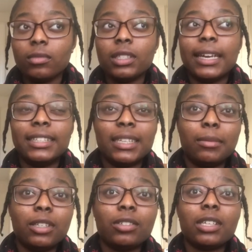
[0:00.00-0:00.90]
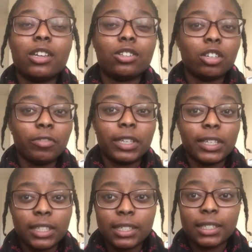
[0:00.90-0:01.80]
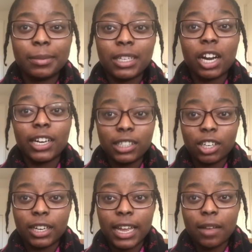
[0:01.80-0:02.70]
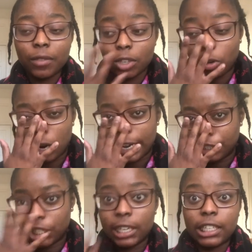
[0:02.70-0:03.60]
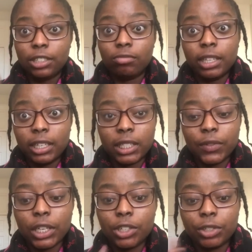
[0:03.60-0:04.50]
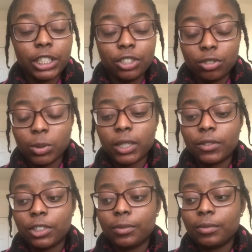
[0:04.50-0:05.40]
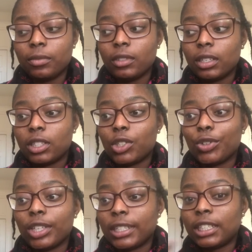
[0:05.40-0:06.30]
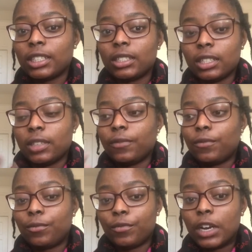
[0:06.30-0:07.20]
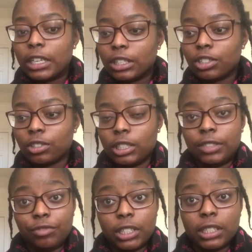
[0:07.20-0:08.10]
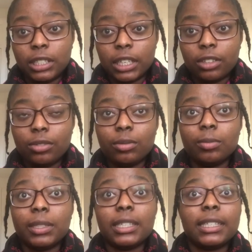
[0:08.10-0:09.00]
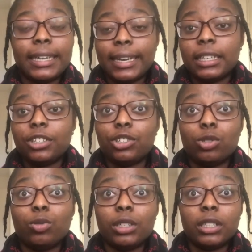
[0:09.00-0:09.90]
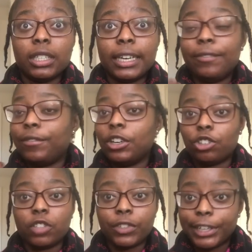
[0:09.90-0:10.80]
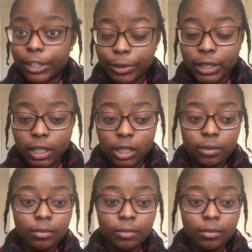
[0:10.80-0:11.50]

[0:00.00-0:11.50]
And some of those things are so ridiculous to me, I start laughing, or I generally think it's funny or cute or whatever. So this is fun to read and get through, because again, they're short. I finish those very quickly.